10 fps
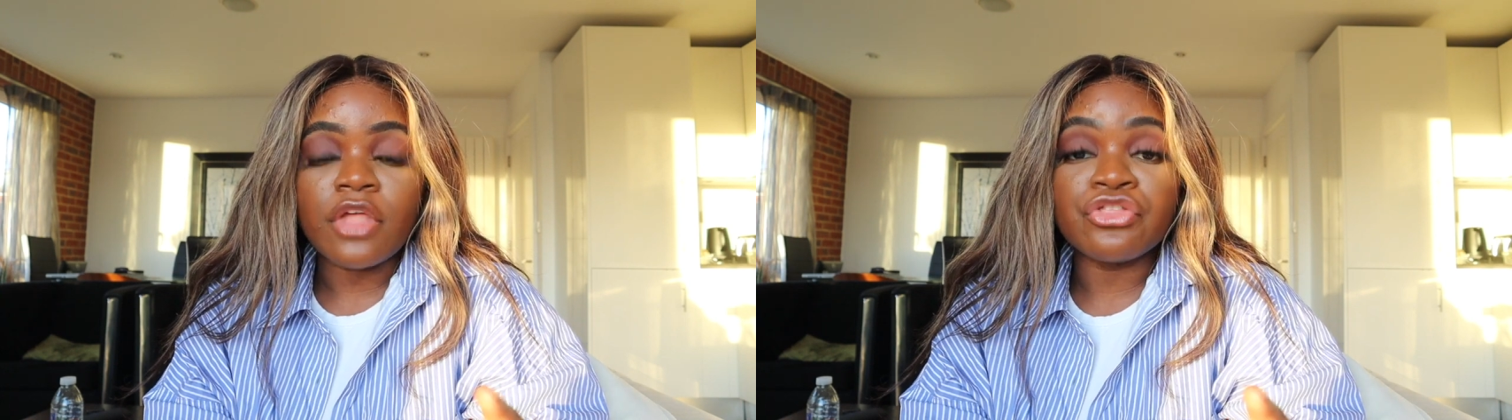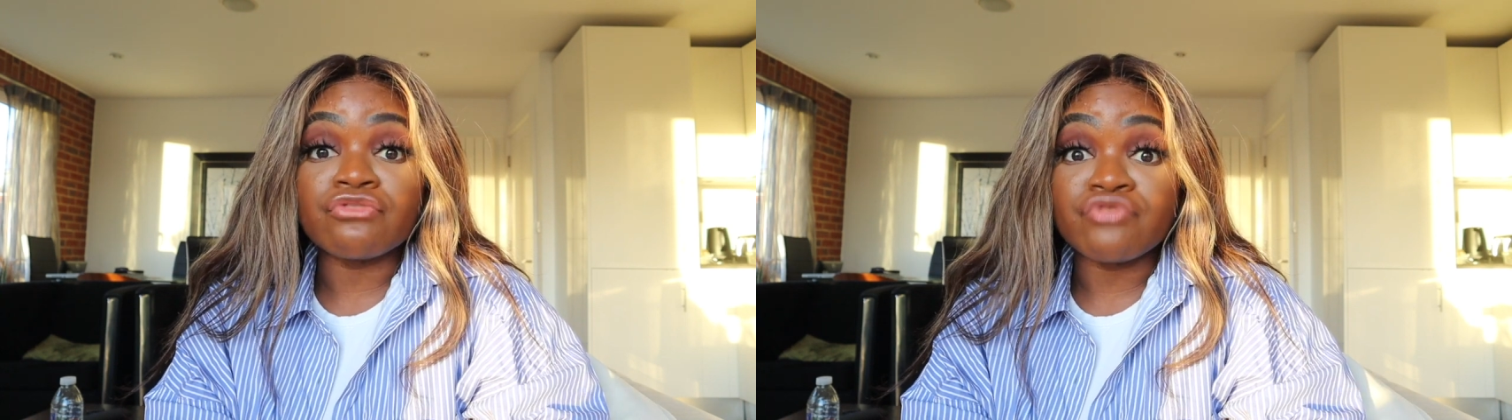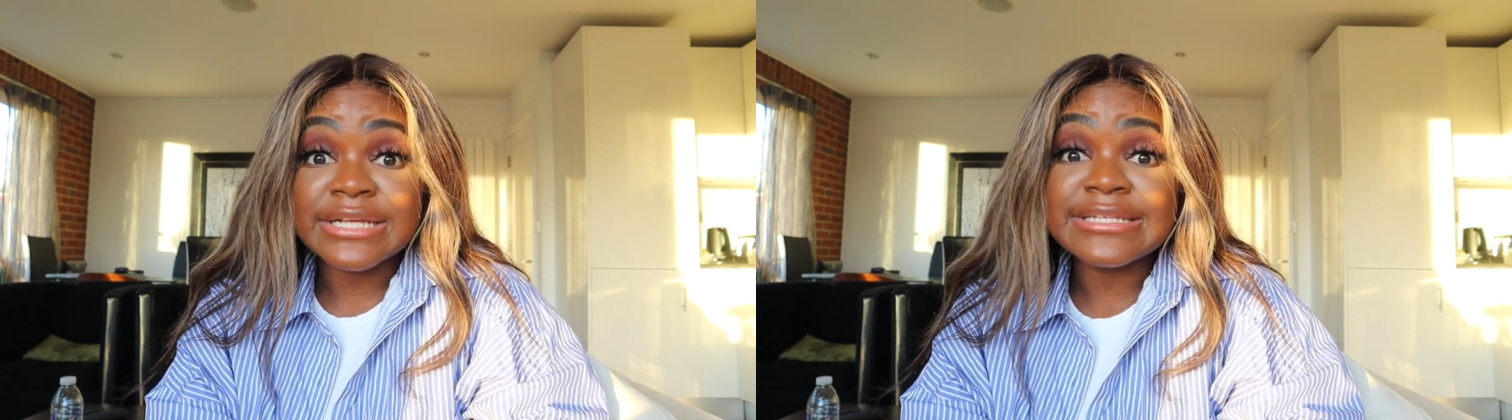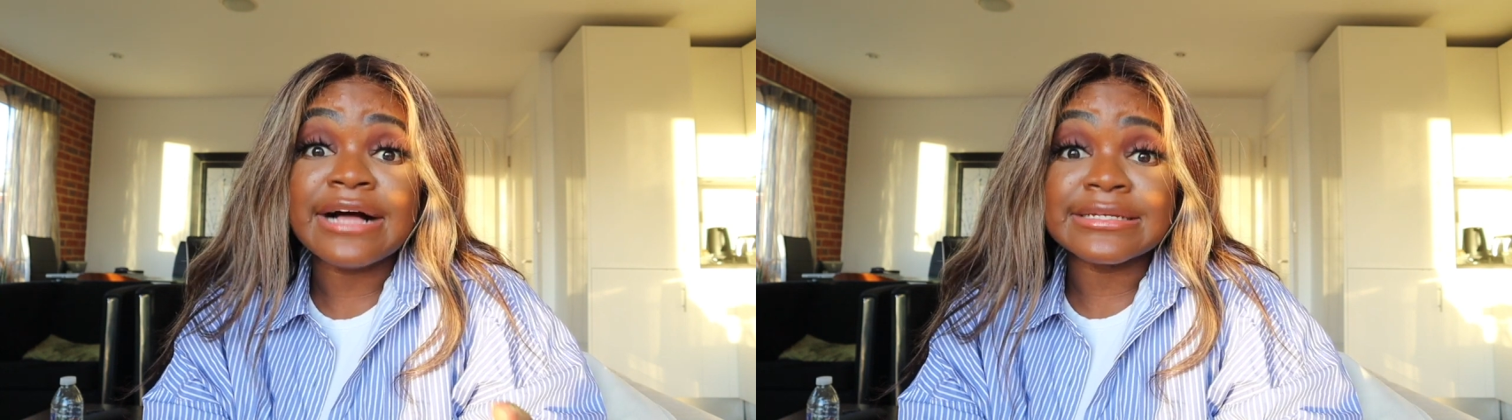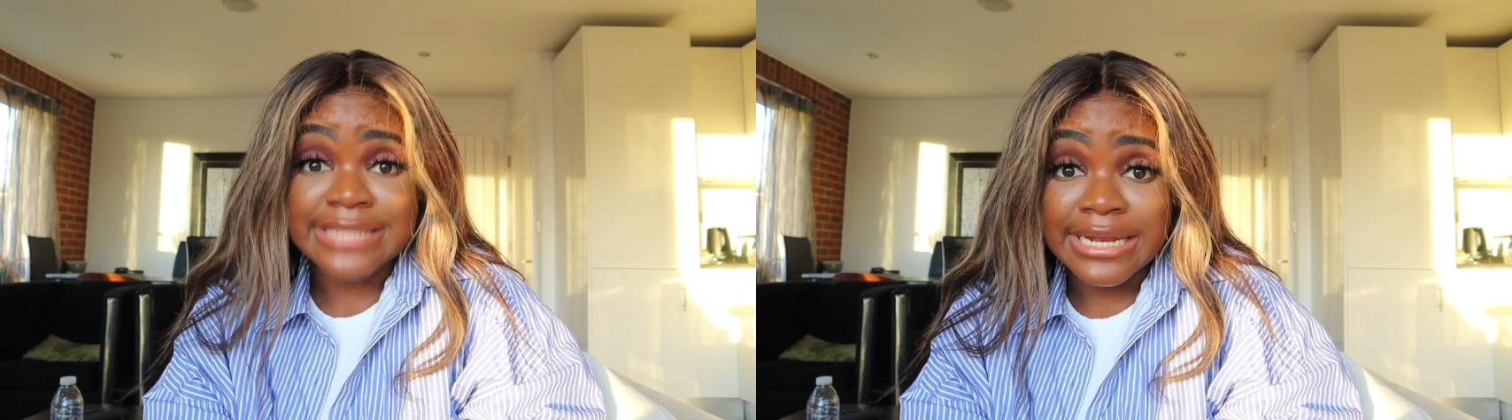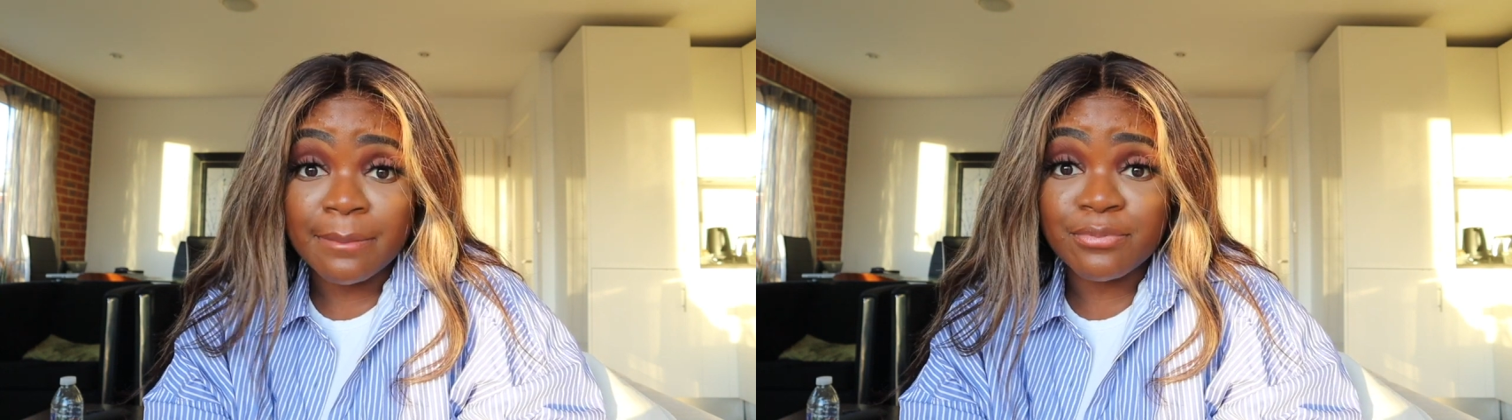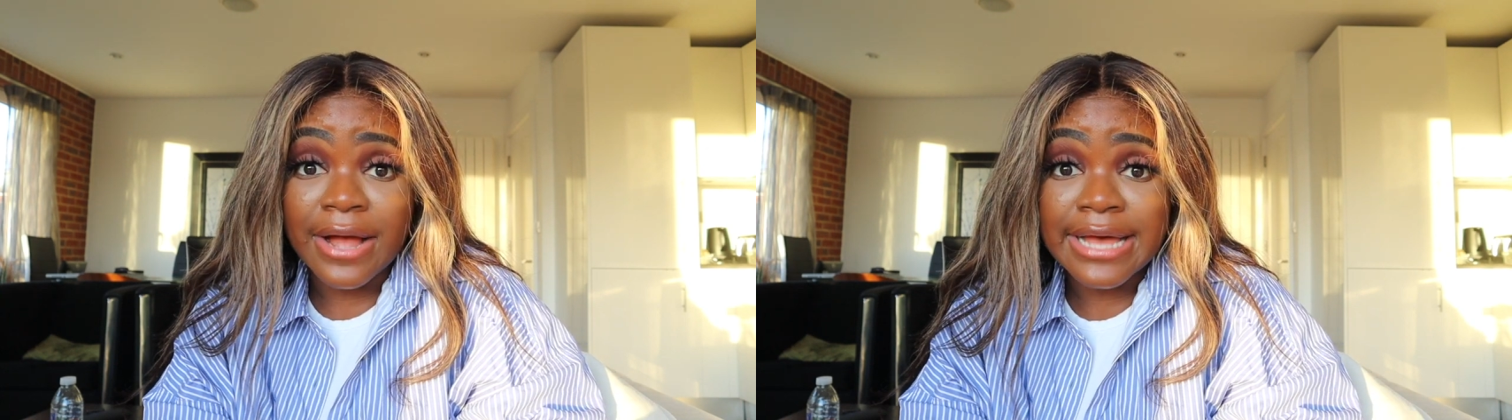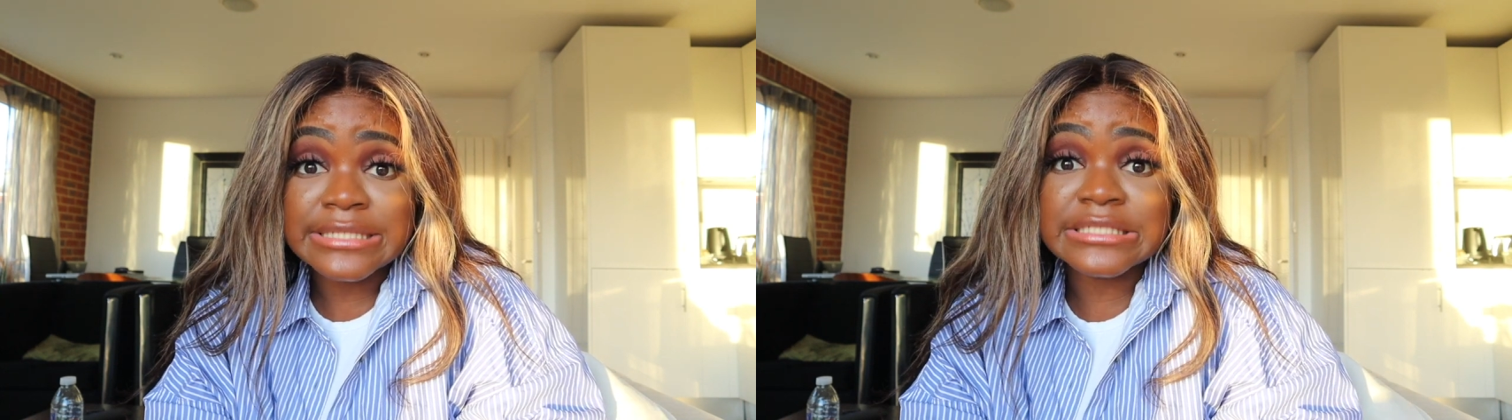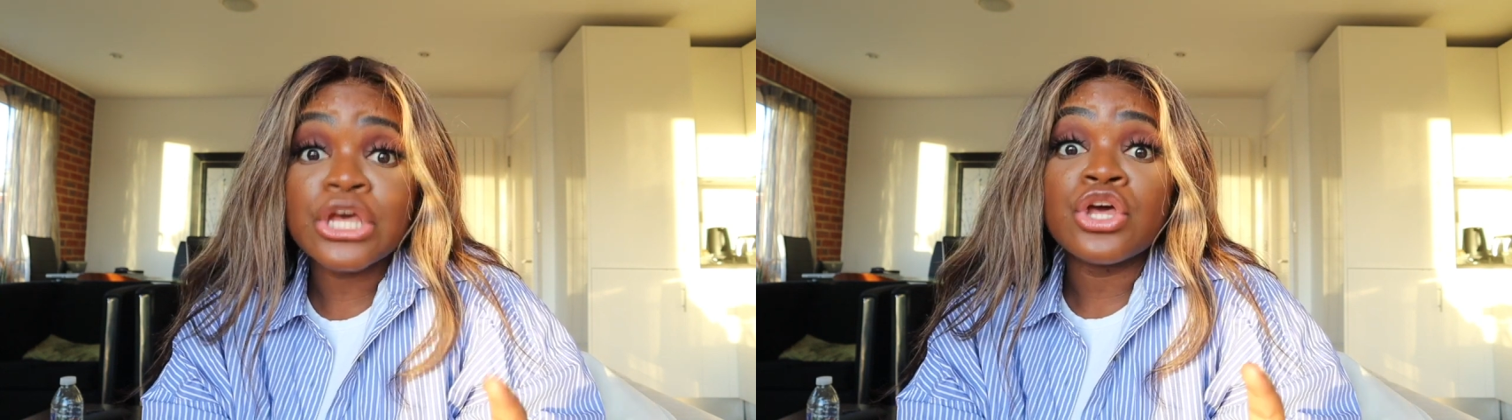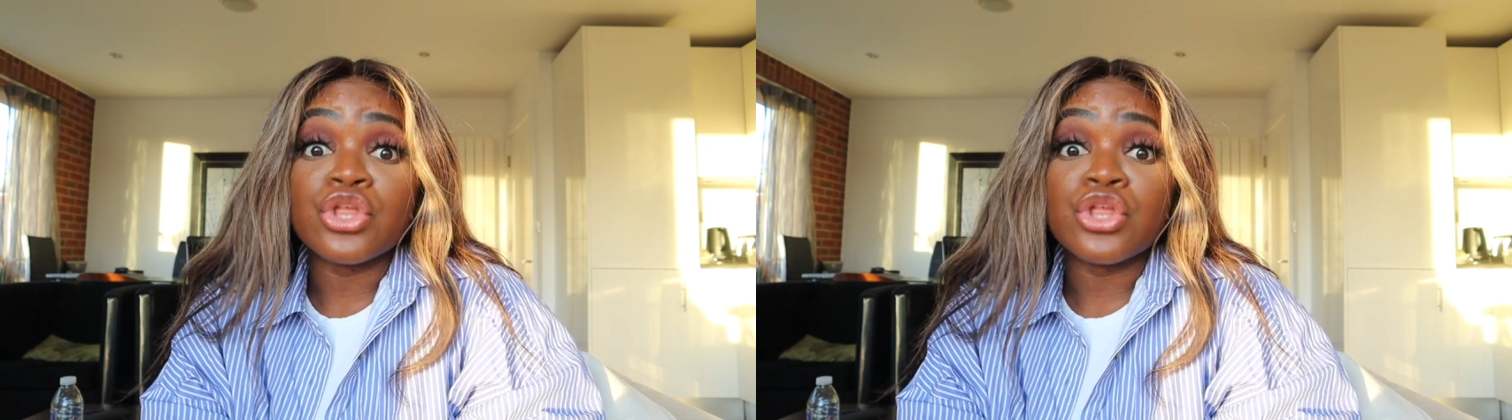the retail selling price,